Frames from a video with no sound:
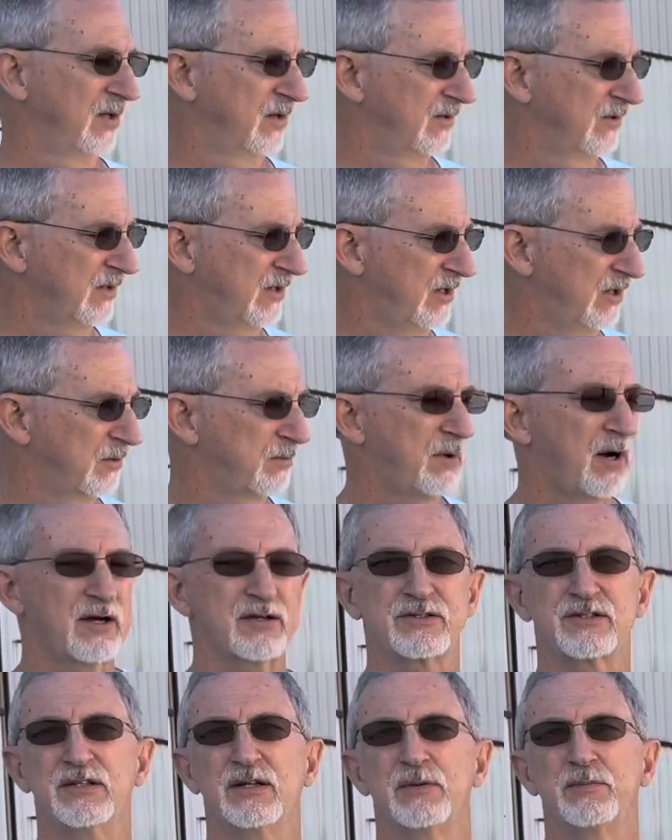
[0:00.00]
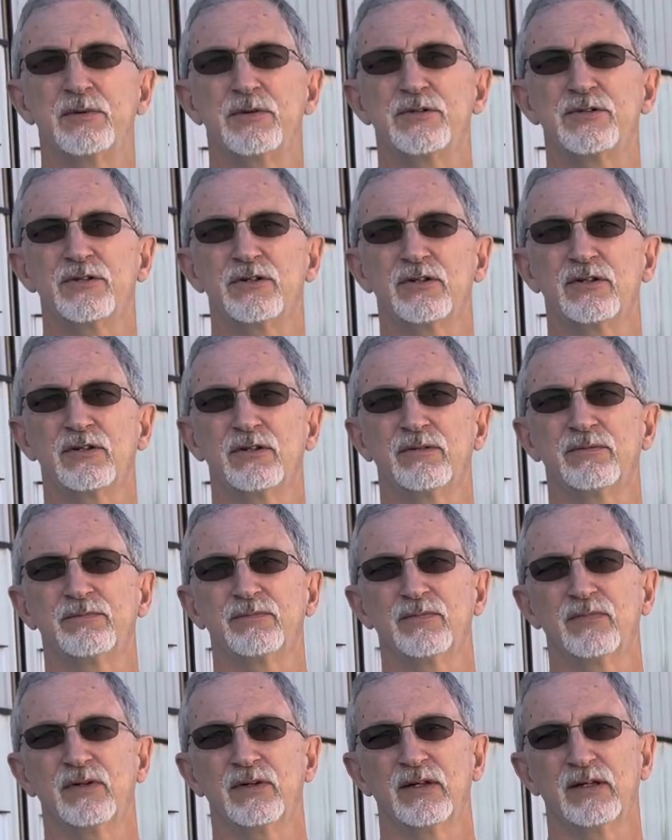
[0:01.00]
The gearbox temperature,
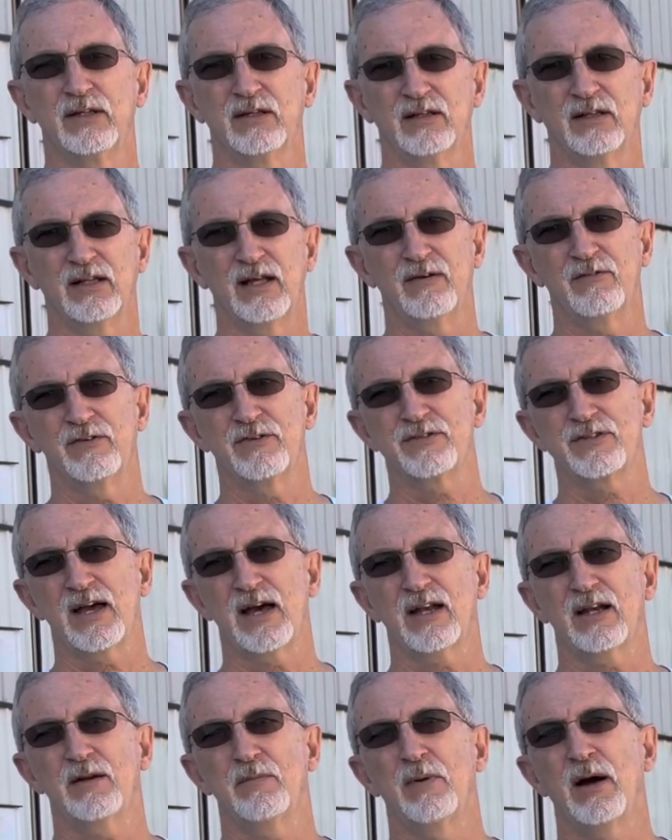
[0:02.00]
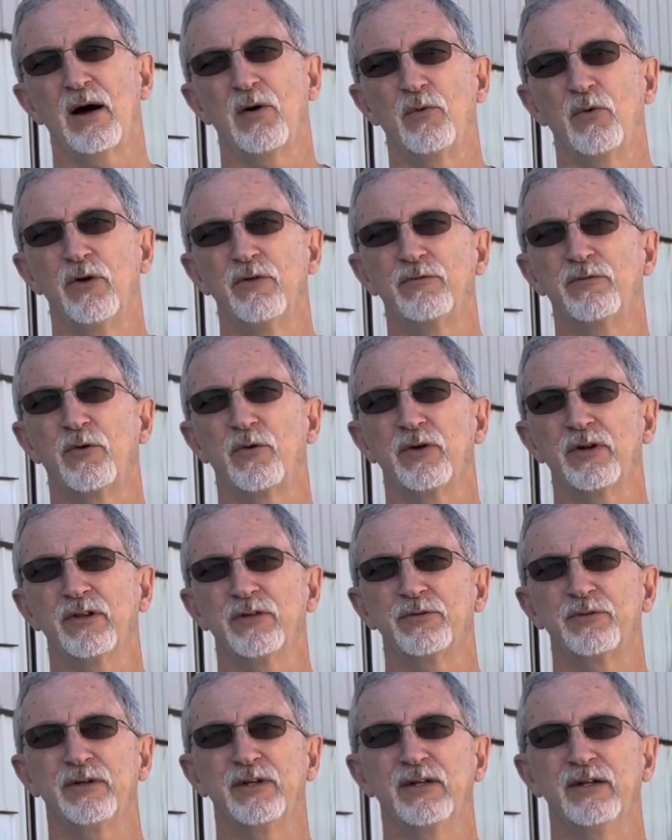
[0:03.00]
it levels out at about
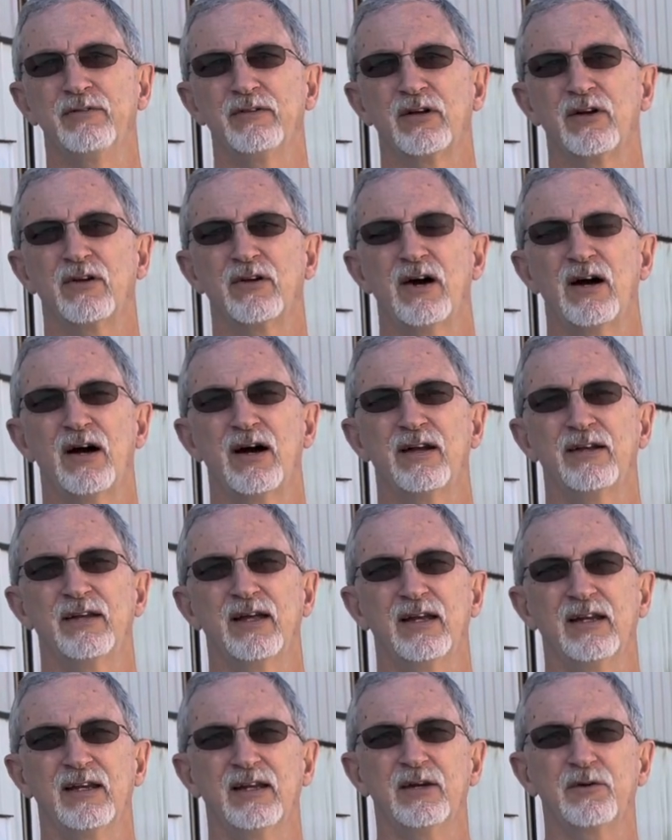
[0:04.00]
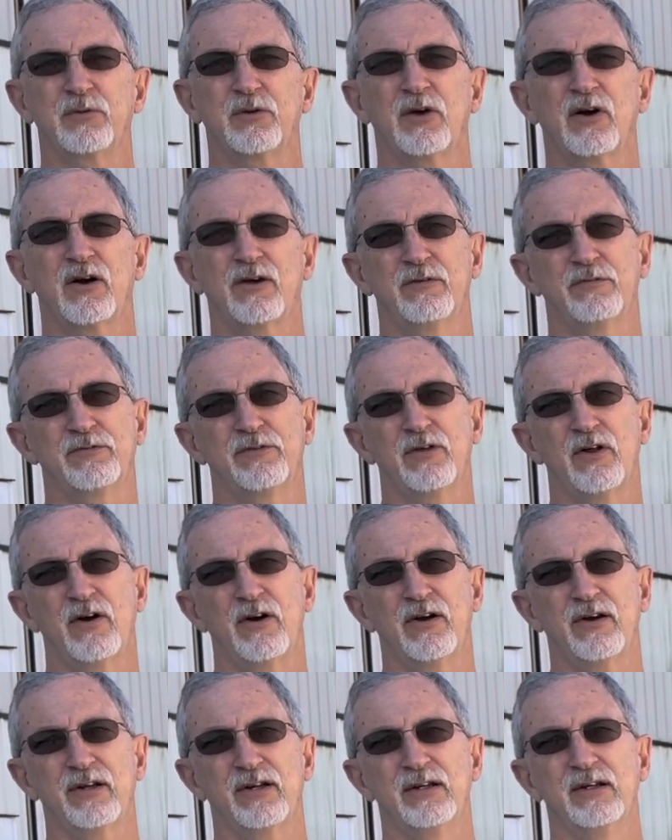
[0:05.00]
143 even on a hot day. And here we are in
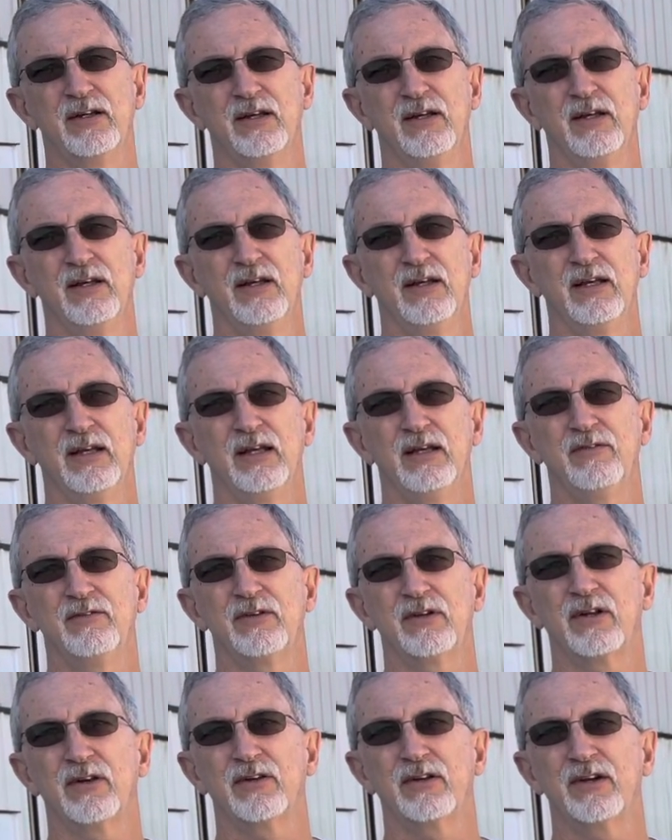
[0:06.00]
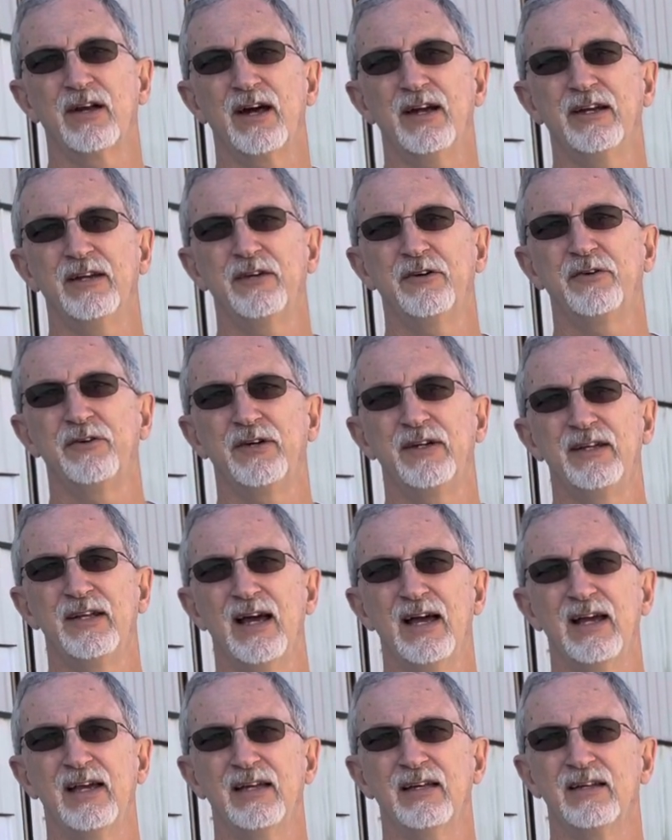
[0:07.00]
Florida, even on a 90-degree
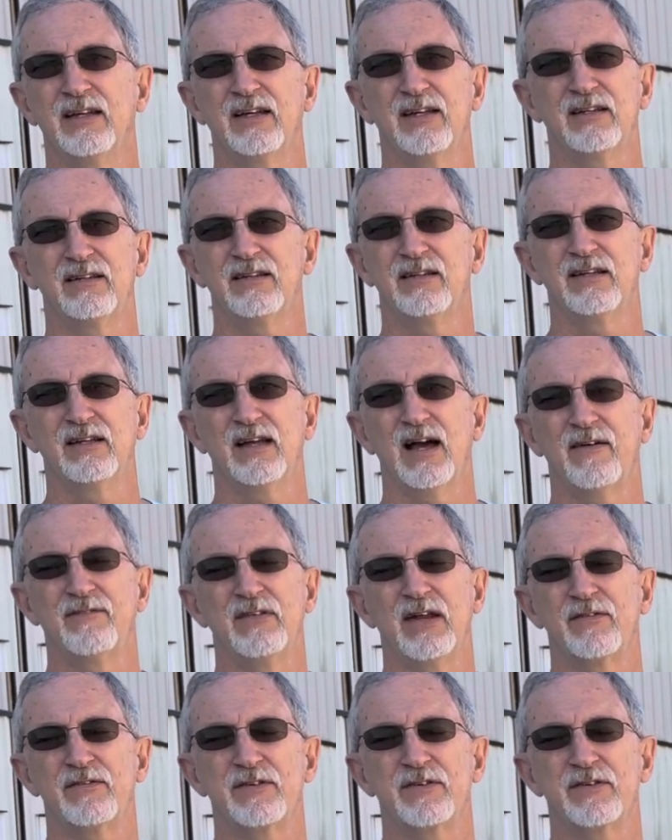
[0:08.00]
day, I've never